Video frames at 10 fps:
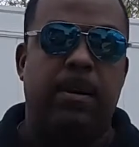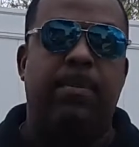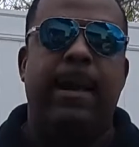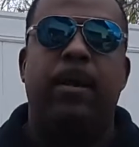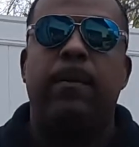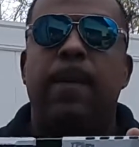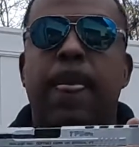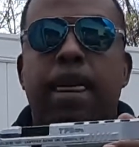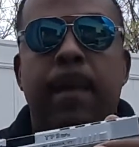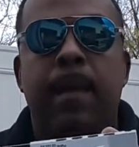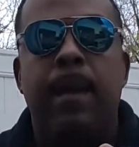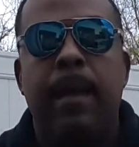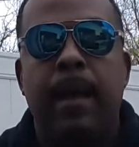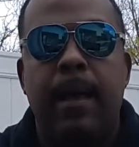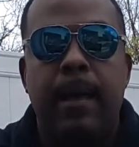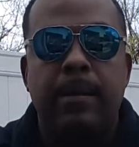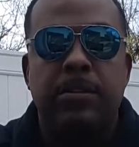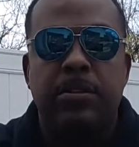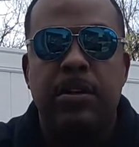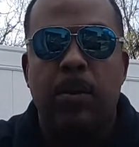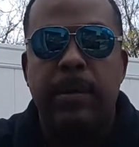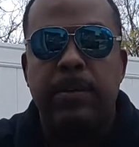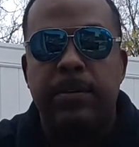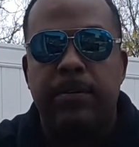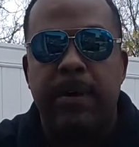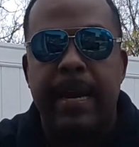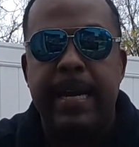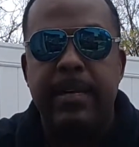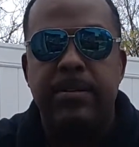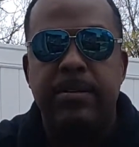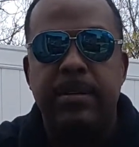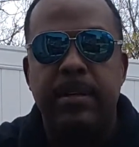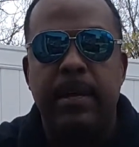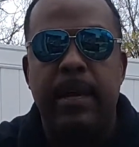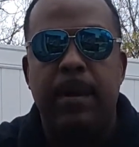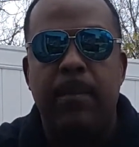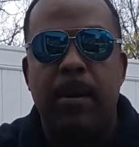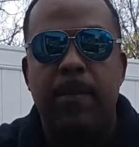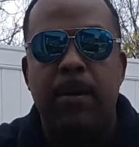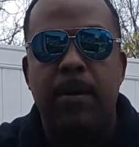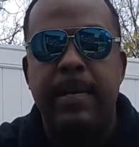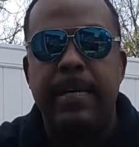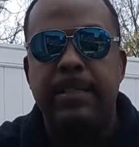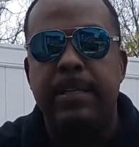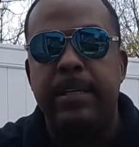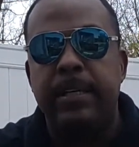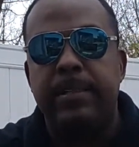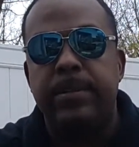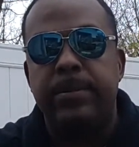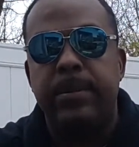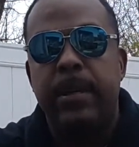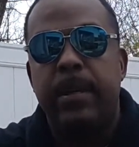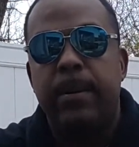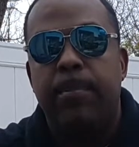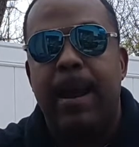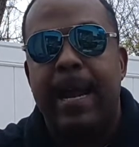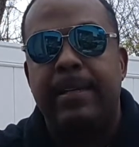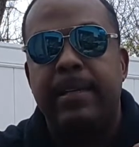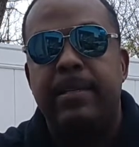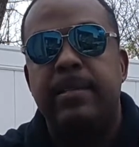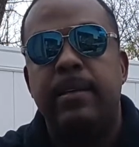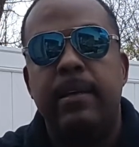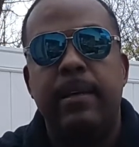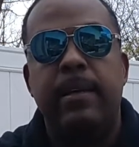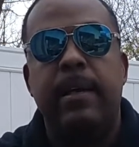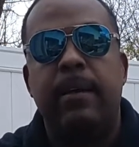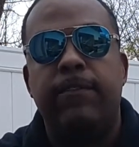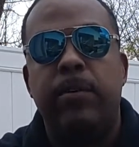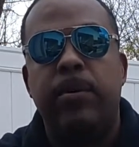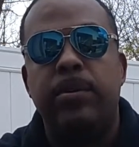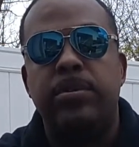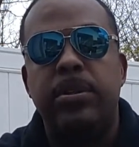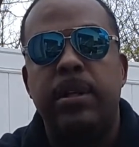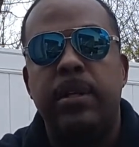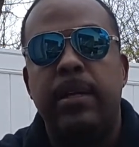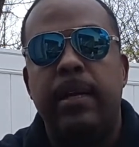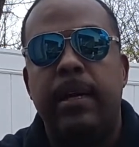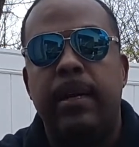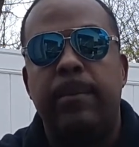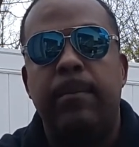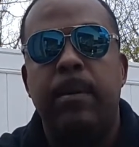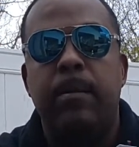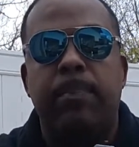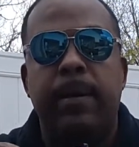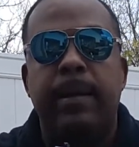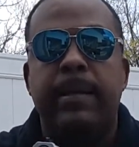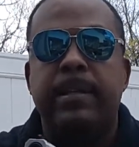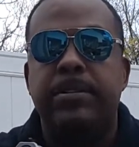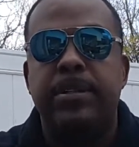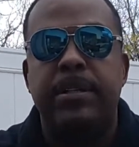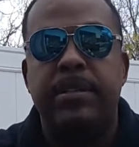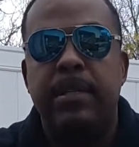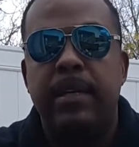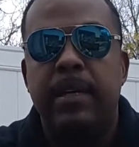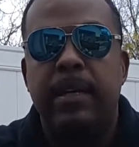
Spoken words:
about just going to the range, although it is good to practice, of course, but it's just